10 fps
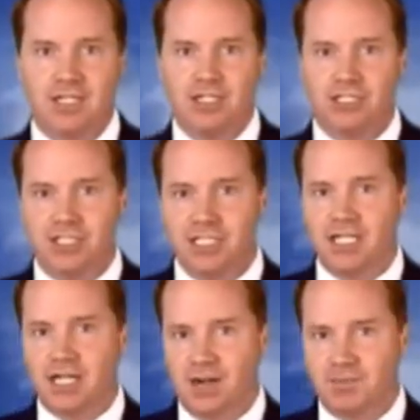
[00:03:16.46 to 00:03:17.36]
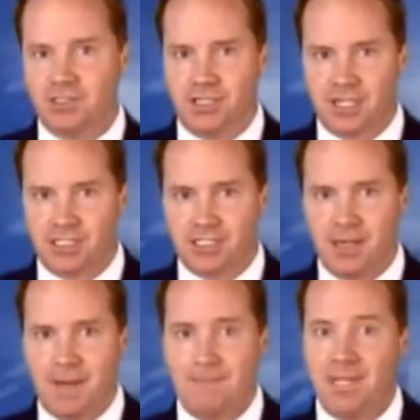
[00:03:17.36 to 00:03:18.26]
She accomplished this
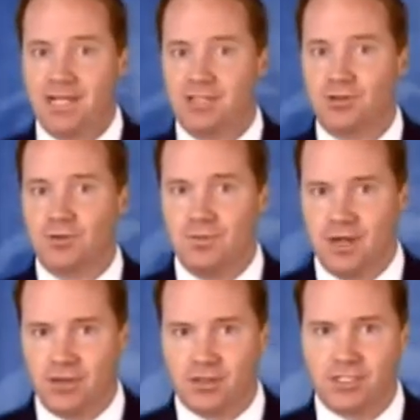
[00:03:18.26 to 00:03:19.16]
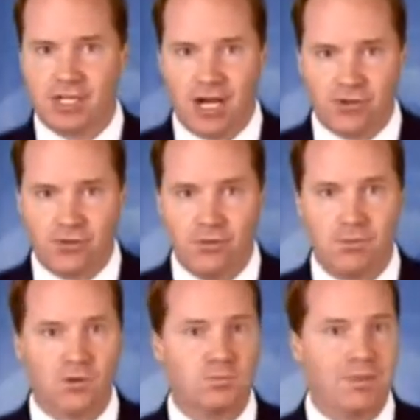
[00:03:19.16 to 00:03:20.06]
because her mother taught her the
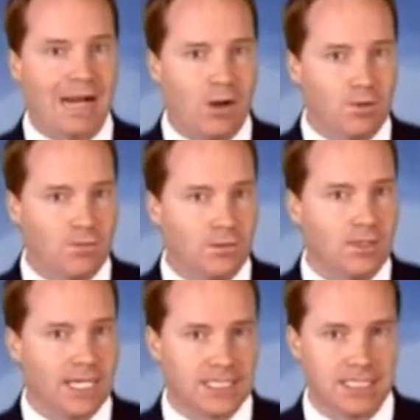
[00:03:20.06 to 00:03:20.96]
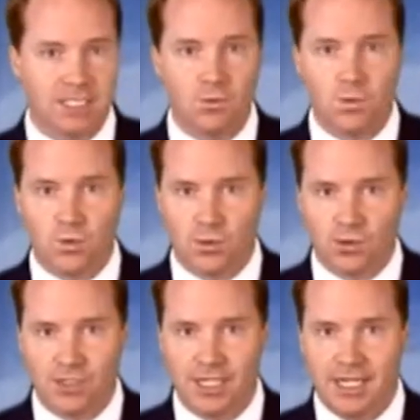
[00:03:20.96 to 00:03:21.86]
most powerful lesson in the
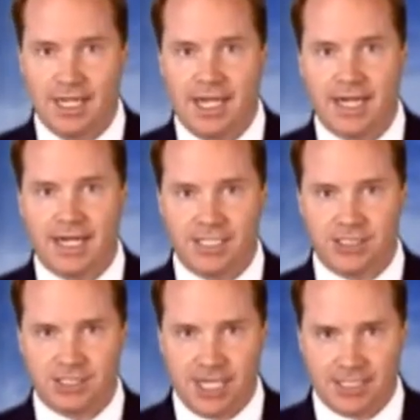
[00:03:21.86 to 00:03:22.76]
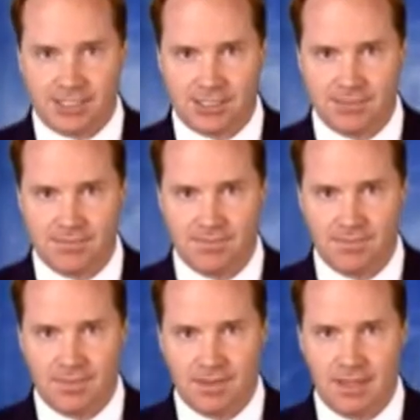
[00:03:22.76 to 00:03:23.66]
world at age 6.
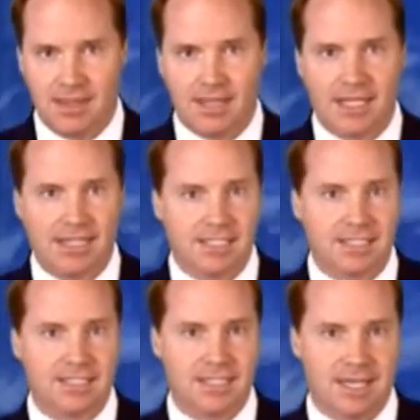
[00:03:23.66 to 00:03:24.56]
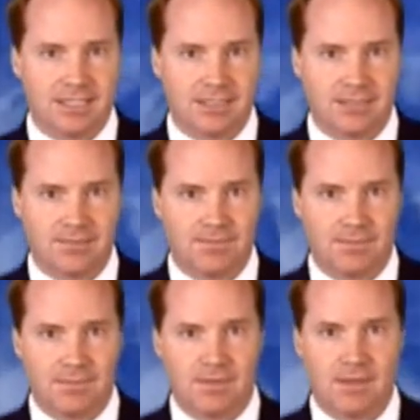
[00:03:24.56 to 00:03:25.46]
That lesson is this:
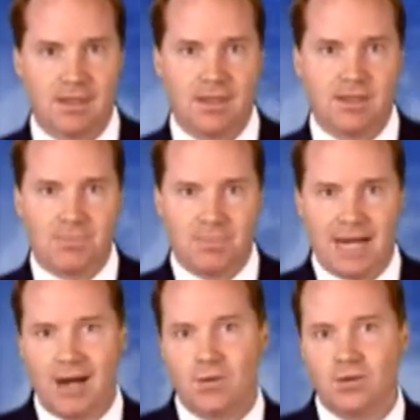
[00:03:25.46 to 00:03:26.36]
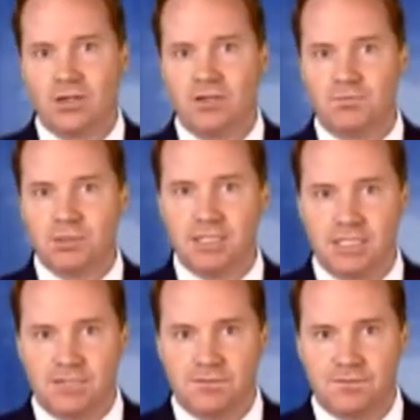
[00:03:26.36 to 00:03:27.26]
the power of
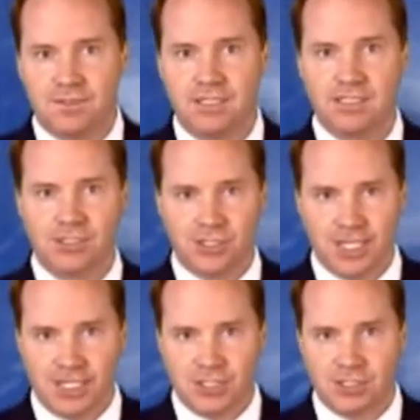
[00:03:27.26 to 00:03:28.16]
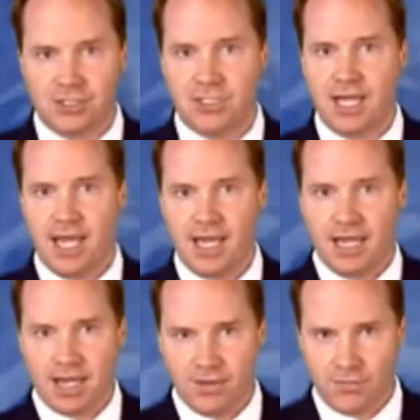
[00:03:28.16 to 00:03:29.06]
belief changes
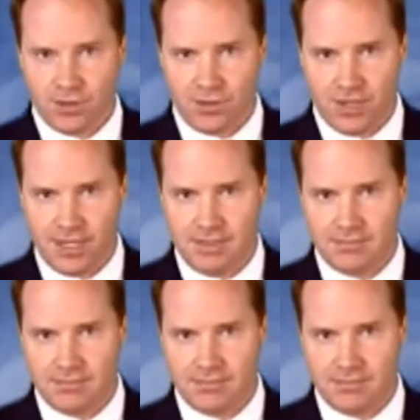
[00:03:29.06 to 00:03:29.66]
everything.